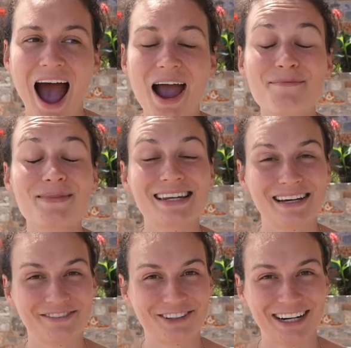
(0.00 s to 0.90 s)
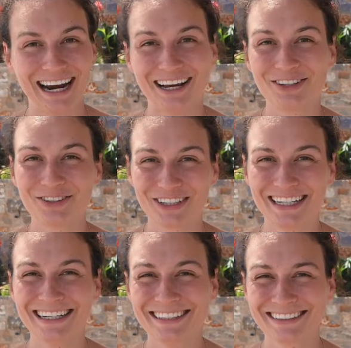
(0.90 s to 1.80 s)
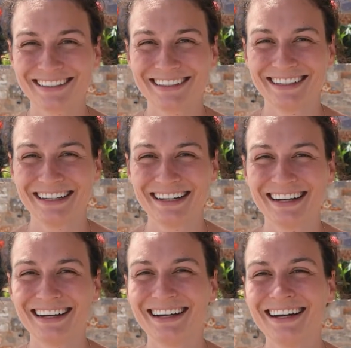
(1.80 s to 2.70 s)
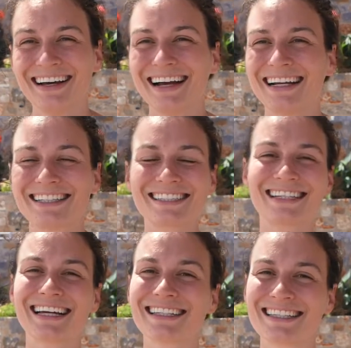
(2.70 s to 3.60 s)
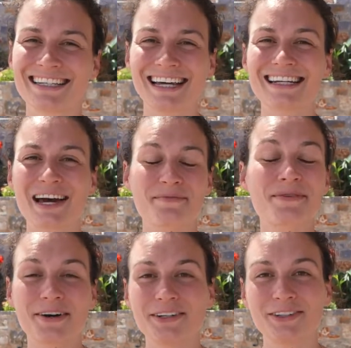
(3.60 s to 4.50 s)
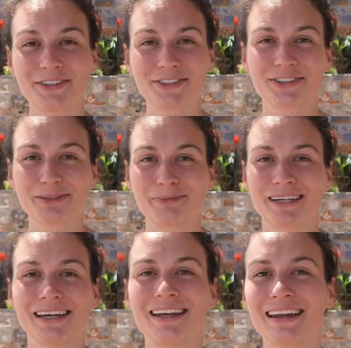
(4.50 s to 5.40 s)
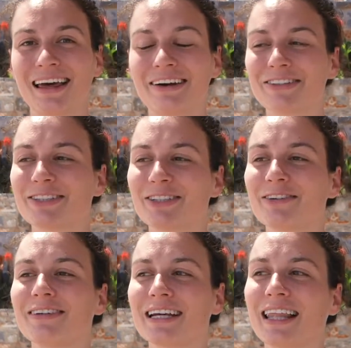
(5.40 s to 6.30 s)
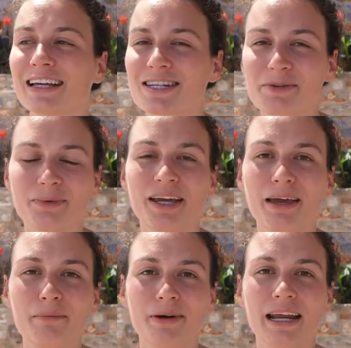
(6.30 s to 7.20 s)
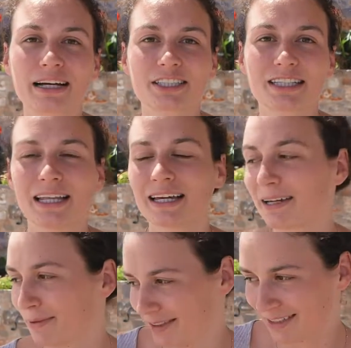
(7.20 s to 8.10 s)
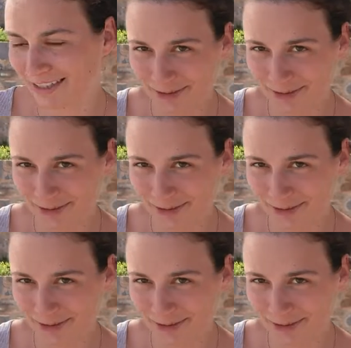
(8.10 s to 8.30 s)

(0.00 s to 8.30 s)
I'm never angry. It's just like a state I'm not used to be in, and I also don't really like to be in. But actually, like, it was